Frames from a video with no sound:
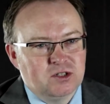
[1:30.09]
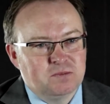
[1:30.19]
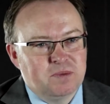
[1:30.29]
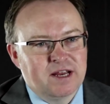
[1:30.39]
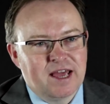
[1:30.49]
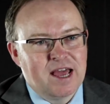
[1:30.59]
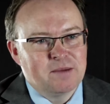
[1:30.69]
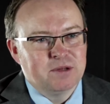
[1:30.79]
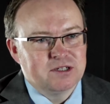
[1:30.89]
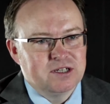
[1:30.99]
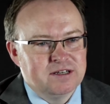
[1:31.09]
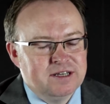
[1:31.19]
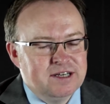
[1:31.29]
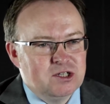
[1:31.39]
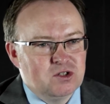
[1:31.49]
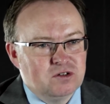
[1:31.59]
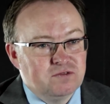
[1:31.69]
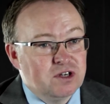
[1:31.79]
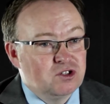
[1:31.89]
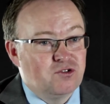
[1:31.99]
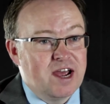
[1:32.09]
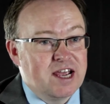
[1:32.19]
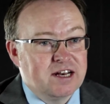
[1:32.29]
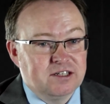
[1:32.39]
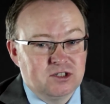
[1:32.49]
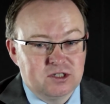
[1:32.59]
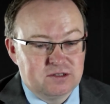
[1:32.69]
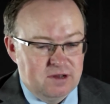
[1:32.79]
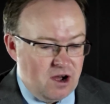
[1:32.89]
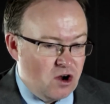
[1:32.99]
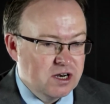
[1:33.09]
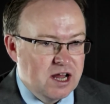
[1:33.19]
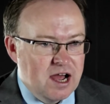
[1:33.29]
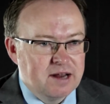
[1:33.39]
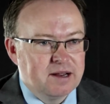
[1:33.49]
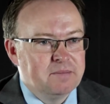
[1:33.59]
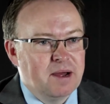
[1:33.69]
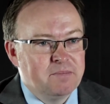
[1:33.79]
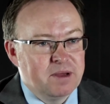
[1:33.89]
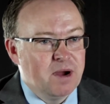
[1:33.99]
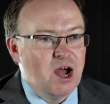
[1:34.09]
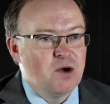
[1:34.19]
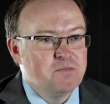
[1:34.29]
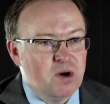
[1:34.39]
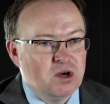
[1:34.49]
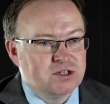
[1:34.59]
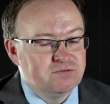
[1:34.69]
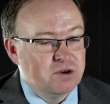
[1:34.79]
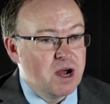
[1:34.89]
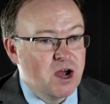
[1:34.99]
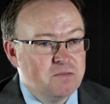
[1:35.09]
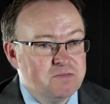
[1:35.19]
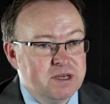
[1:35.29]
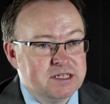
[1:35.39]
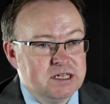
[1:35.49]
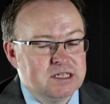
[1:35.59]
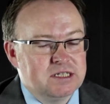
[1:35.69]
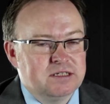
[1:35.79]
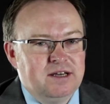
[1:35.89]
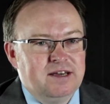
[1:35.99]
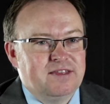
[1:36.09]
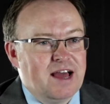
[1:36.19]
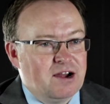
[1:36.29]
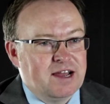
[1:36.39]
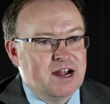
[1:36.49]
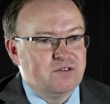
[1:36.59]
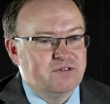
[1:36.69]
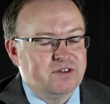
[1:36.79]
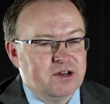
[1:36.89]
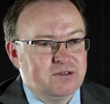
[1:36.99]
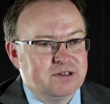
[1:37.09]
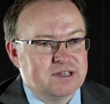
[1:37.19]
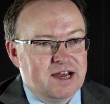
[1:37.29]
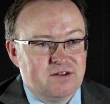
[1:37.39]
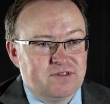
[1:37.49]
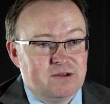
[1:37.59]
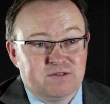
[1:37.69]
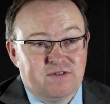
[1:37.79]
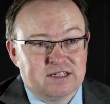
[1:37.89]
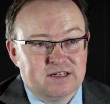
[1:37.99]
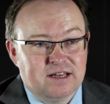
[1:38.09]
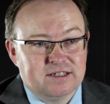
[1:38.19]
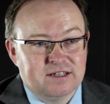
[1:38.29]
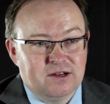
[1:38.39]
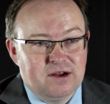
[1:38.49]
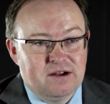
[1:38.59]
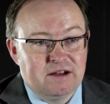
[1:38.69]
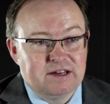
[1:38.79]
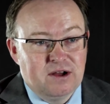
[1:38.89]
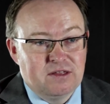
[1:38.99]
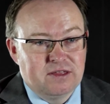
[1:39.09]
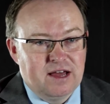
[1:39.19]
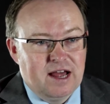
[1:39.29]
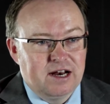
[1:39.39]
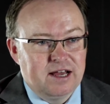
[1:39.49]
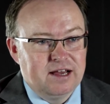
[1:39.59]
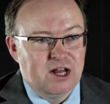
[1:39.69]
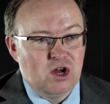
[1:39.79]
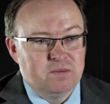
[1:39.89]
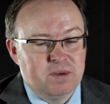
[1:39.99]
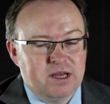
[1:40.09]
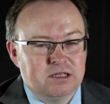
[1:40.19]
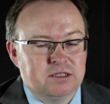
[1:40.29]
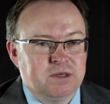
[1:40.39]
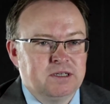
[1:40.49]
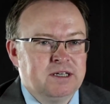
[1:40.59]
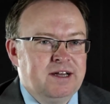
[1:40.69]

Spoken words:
just being able to sort of trade and just online and be my own boss and run my own business. That kind of that was fascinating. That had a lot of appeal to me.